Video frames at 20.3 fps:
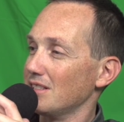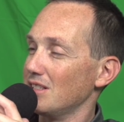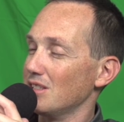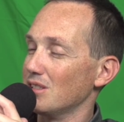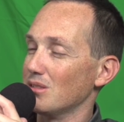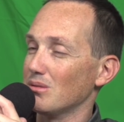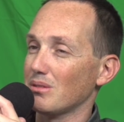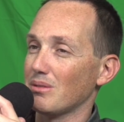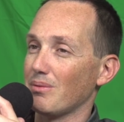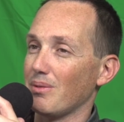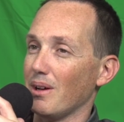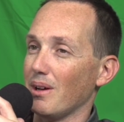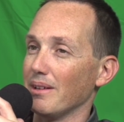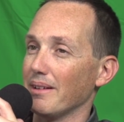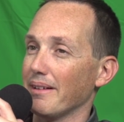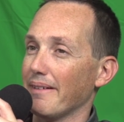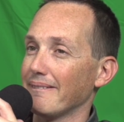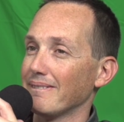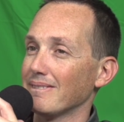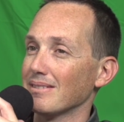Texas was
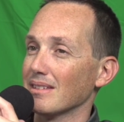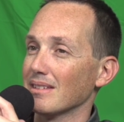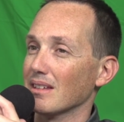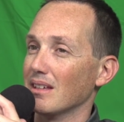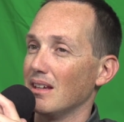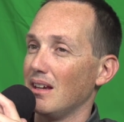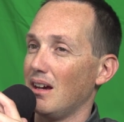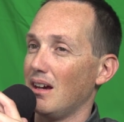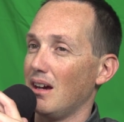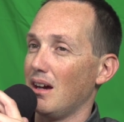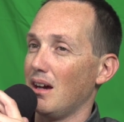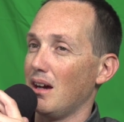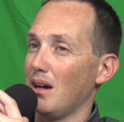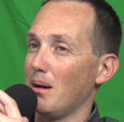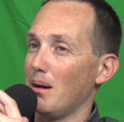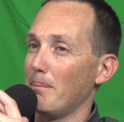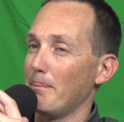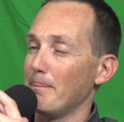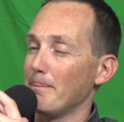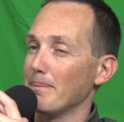fun.
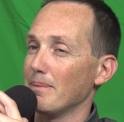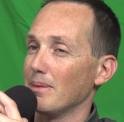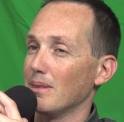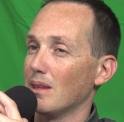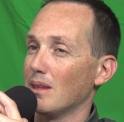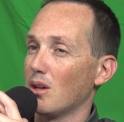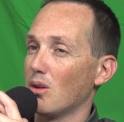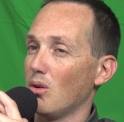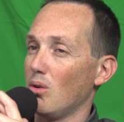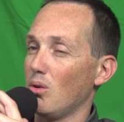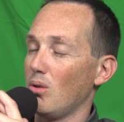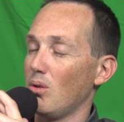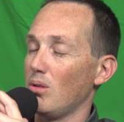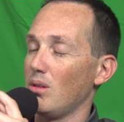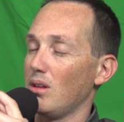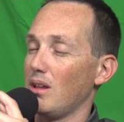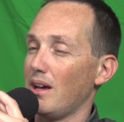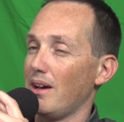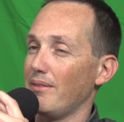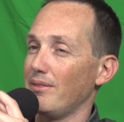The
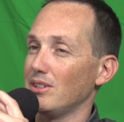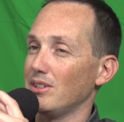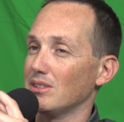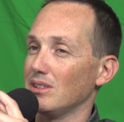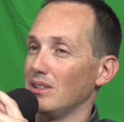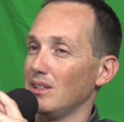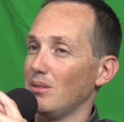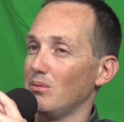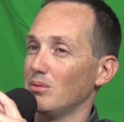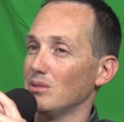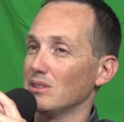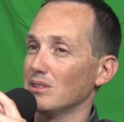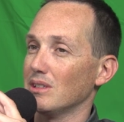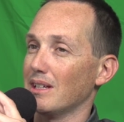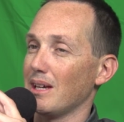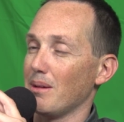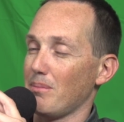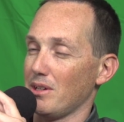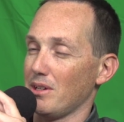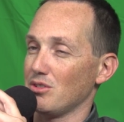goal obviously was
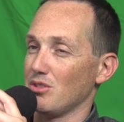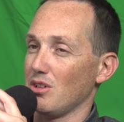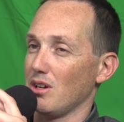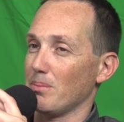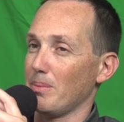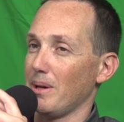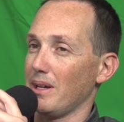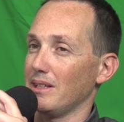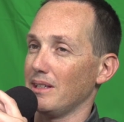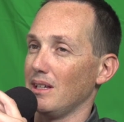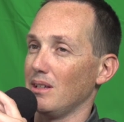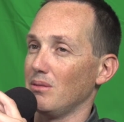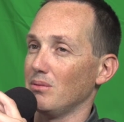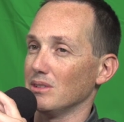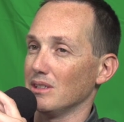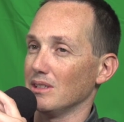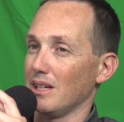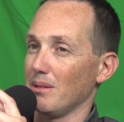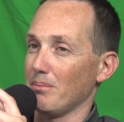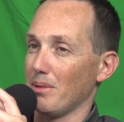to get my truck
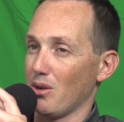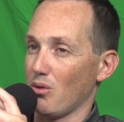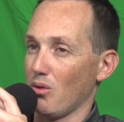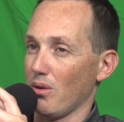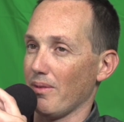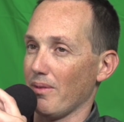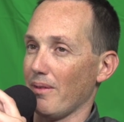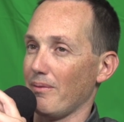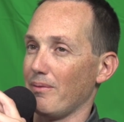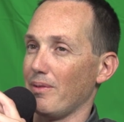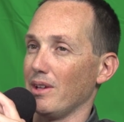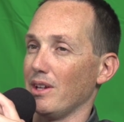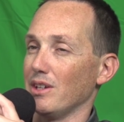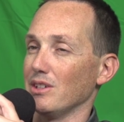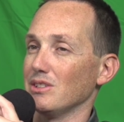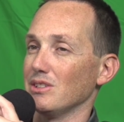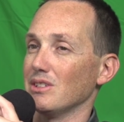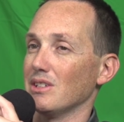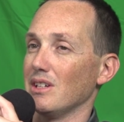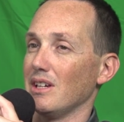painted, was to get my Corvette
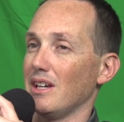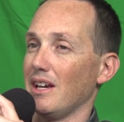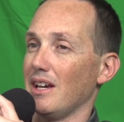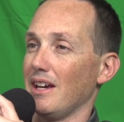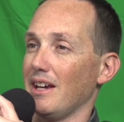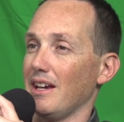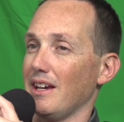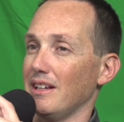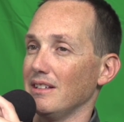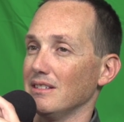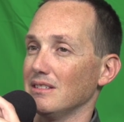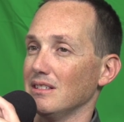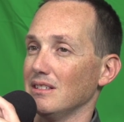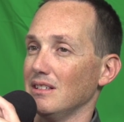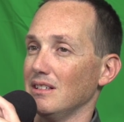finished, and